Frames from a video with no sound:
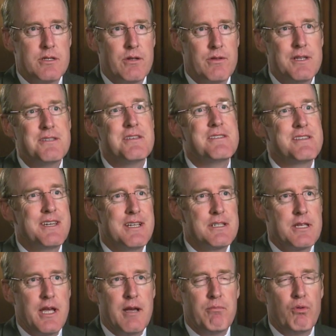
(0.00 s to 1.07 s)
So this is an
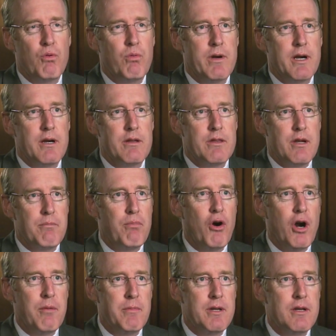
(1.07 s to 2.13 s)
example where the
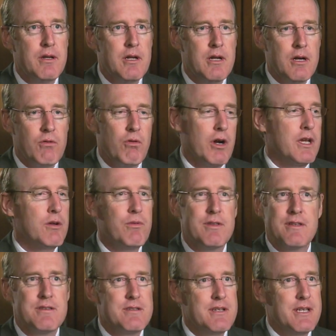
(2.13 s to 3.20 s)
department working
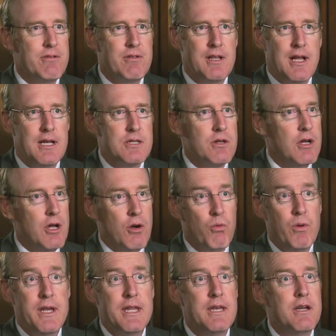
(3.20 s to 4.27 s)
with the city realized
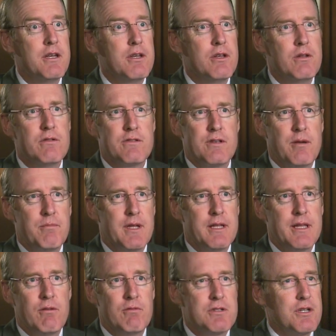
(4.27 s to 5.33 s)
we needed to do
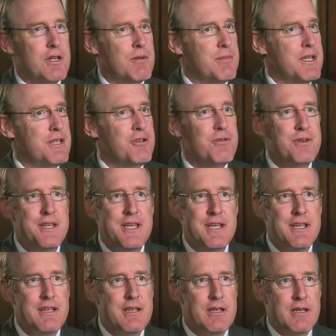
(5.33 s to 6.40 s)
something that was going to be
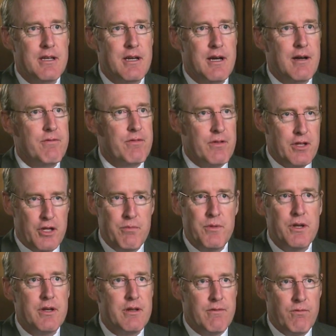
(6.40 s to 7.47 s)
unique uh, for the
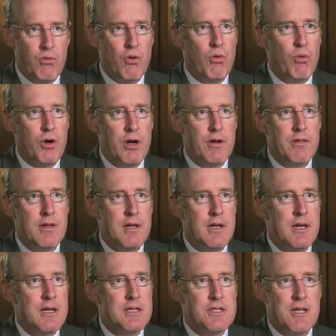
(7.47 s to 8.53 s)
community of Fort Worth,
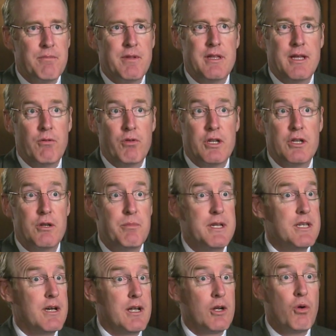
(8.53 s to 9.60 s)
something that would, could
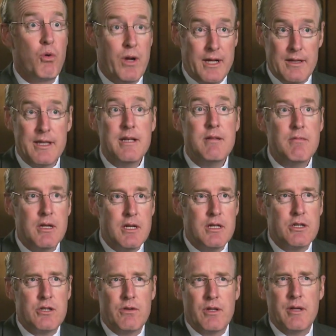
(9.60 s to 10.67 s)
be done quickly
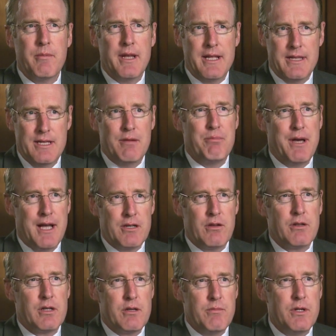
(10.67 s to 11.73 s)
to eliminate the impact
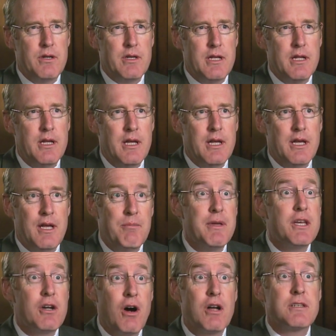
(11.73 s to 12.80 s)
on the community and
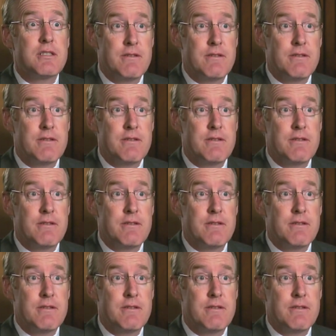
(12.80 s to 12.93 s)
be cost